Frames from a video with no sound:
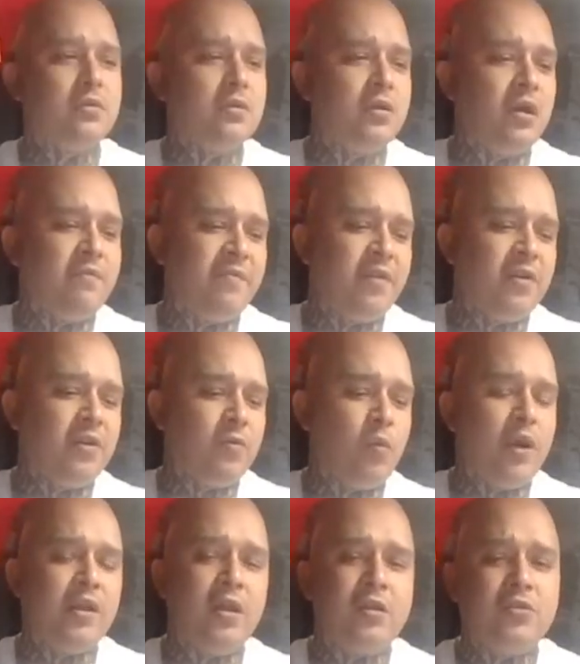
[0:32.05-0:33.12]
I figured,
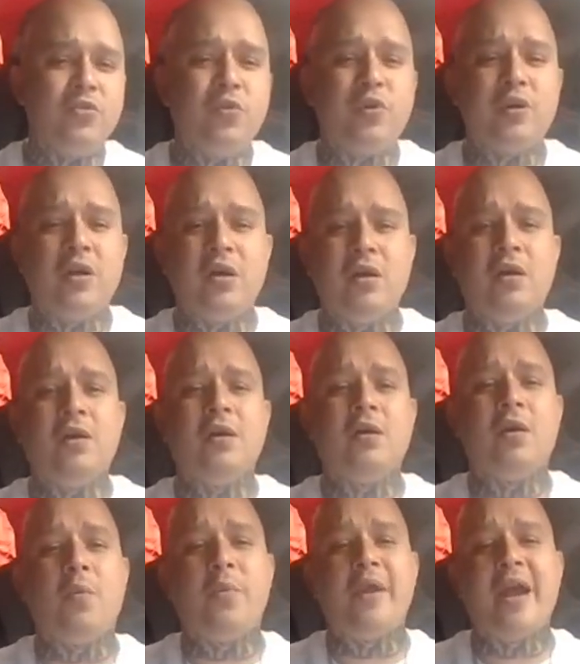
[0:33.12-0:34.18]
why not do
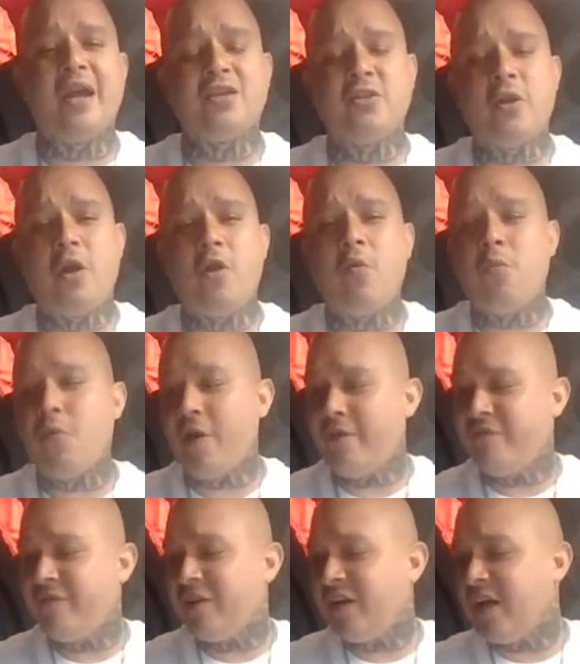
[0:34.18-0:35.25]
a reaction on it, boy? I
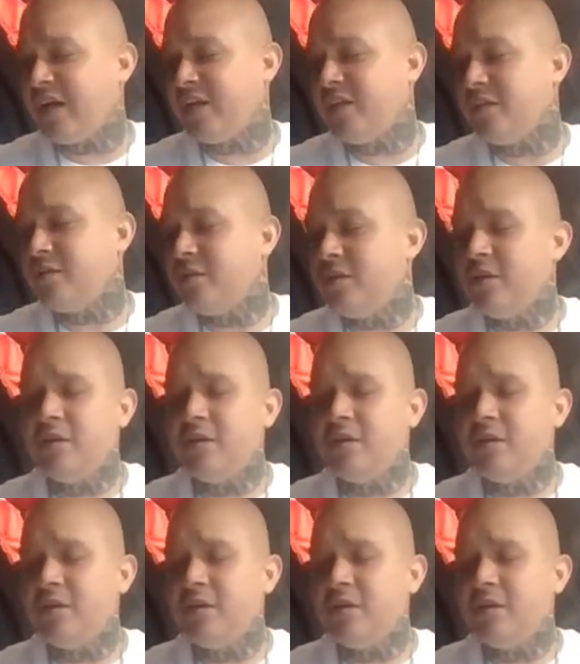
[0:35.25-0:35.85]
figured I can,